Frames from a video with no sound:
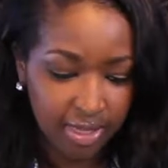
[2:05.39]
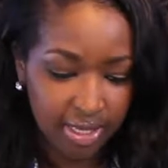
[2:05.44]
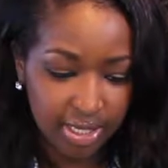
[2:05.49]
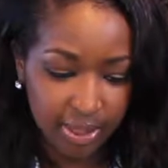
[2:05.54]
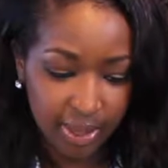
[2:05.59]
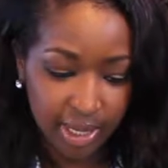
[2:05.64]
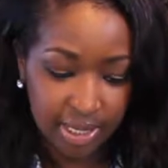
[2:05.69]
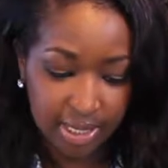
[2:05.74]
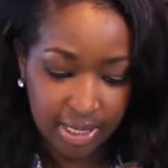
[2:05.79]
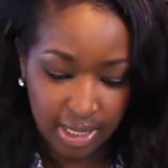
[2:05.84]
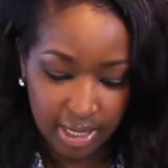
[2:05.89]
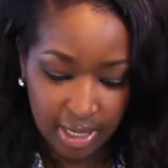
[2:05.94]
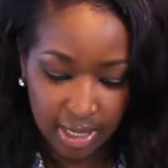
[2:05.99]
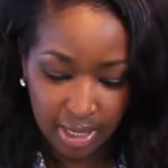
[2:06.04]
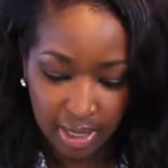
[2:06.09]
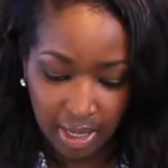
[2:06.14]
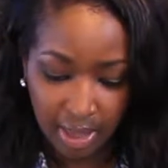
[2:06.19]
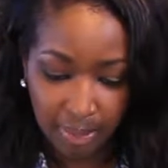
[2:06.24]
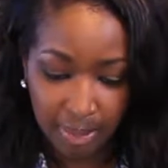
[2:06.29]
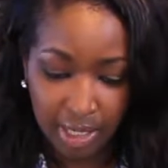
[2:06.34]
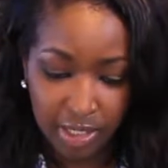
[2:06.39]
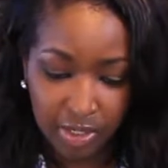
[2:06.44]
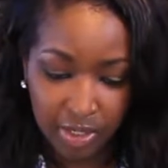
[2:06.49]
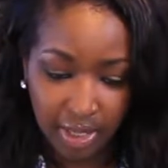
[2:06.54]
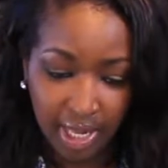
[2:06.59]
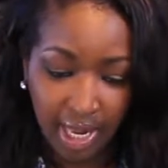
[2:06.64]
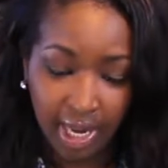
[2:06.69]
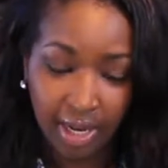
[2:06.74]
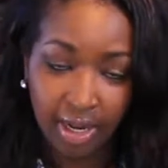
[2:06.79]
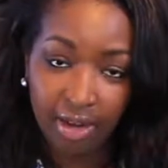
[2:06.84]
So I did make sure
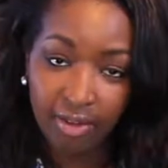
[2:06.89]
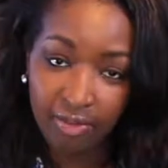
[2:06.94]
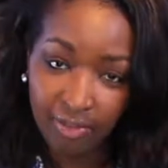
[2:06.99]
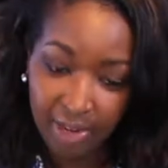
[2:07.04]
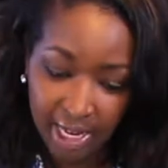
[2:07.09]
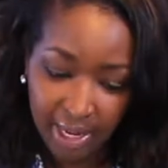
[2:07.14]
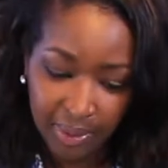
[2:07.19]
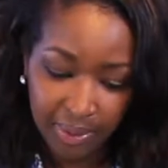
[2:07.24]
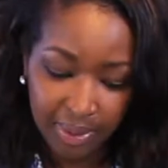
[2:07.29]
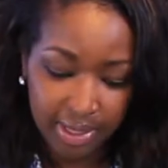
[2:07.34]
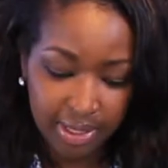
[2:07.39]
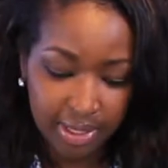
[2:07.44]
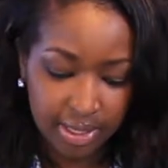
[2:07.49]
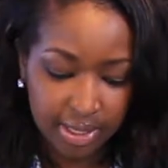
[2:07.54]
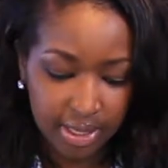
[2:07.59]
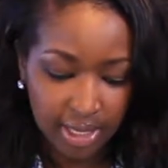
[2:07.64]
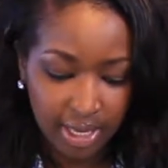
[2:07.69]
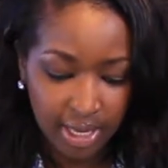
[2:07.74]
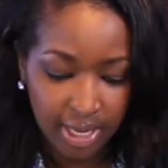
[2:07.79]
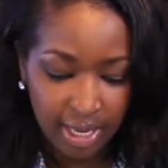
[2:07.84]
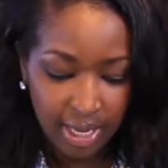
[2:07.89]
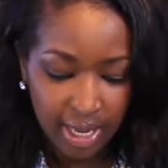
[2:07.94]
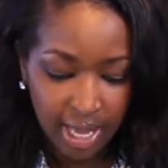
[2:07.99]
that I had enough flowers.